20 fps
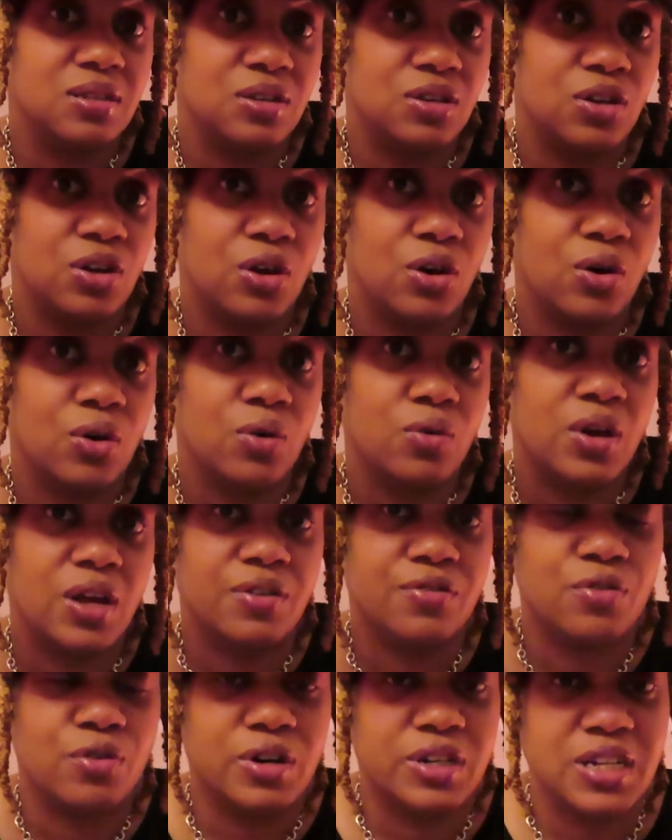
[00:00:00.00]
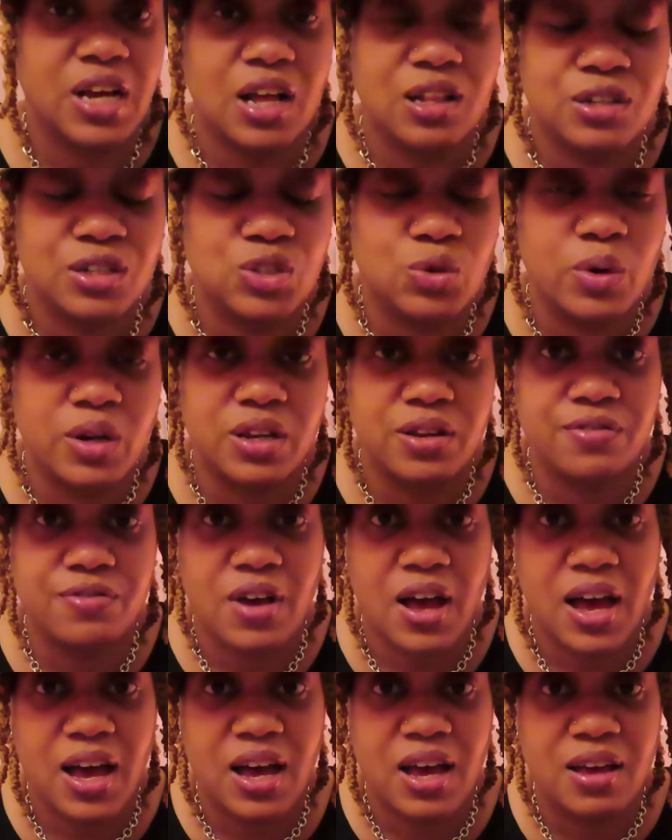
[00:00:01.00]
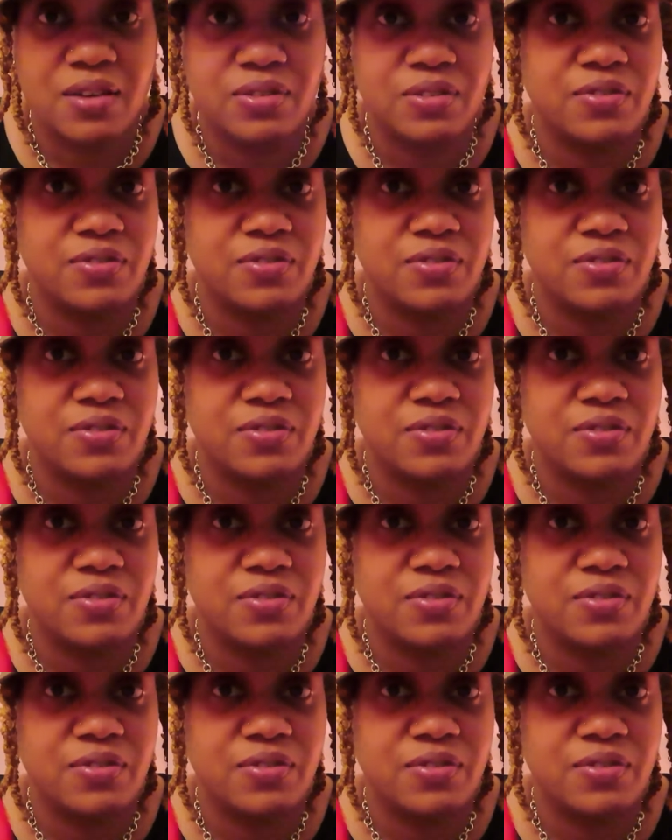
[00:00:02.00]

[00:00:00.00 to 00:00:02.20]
you know, and for $1.25,